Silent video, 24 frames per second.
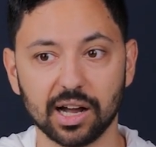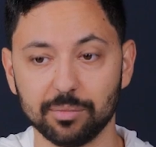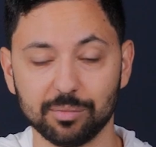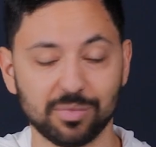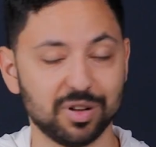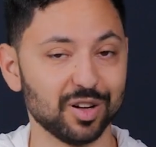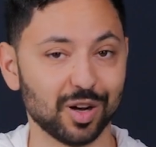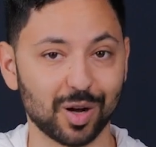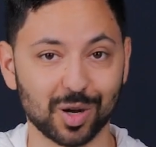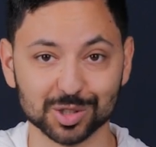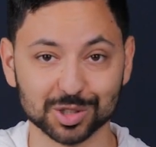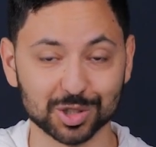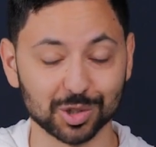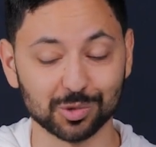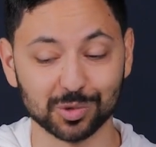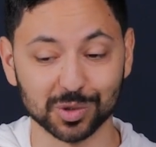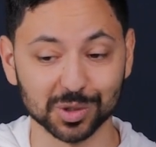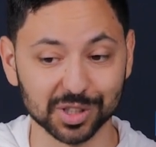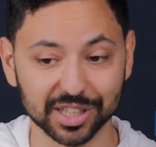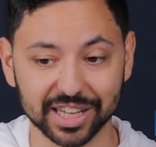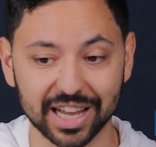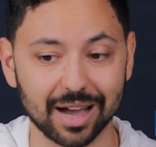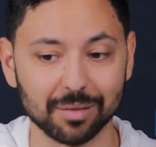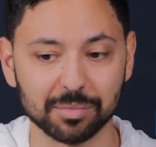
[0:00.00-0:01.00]
I'm also
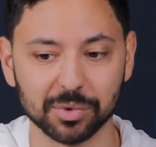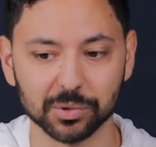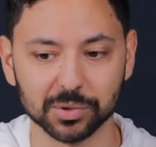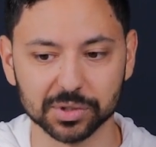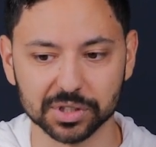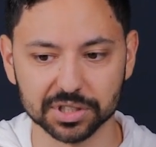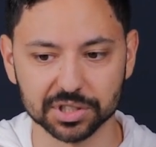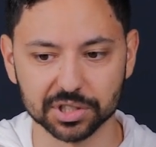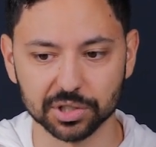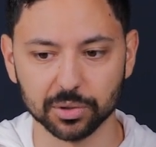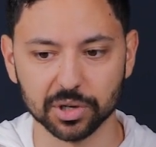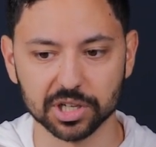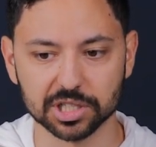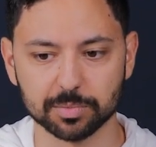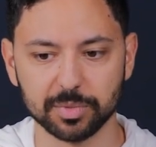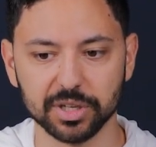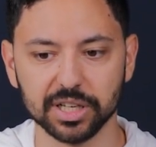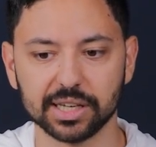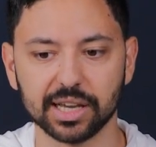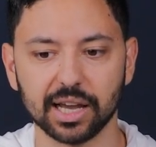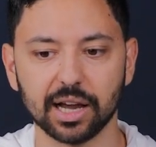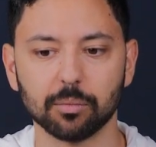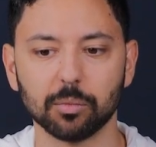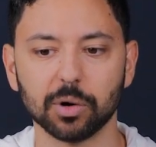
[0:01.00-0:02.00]
really happy with this
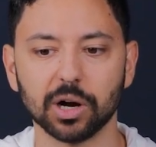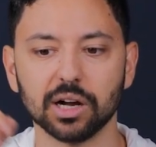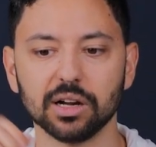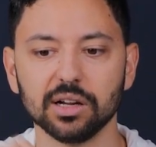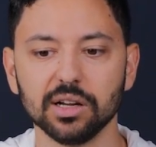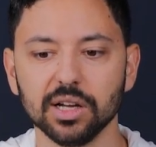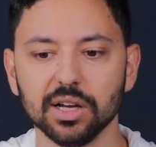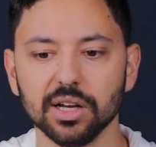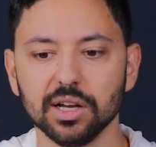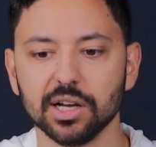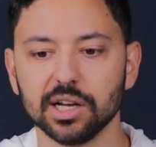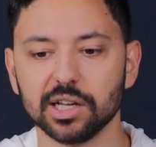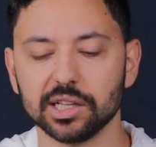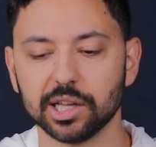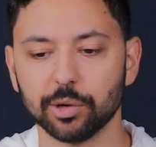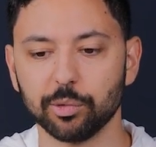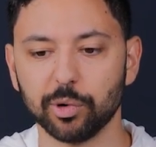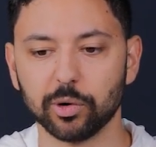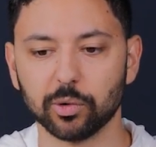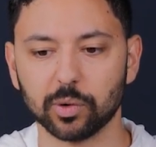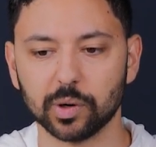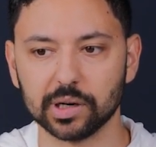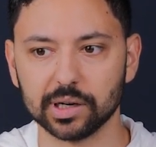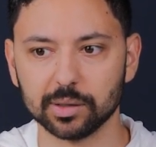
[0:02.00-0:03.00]
USB camera that
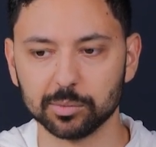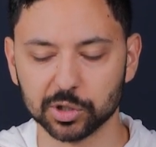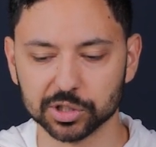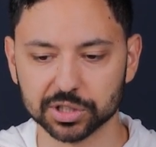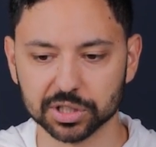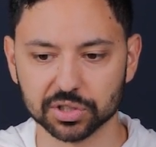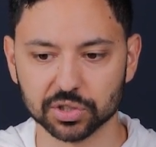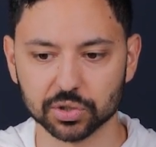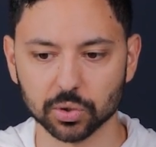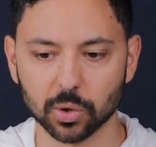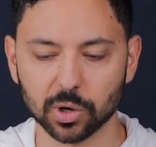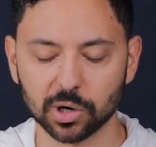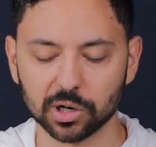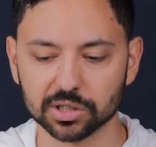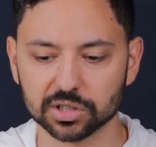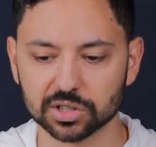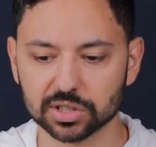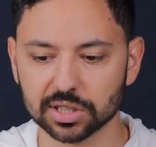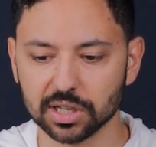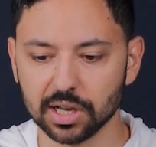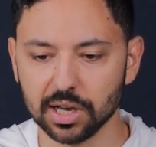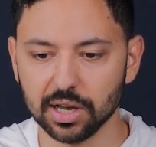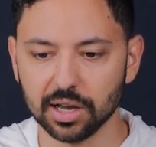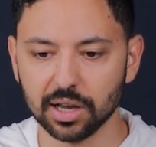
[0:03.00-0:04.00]
we were able to
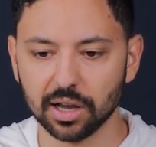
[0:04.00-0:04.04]
source.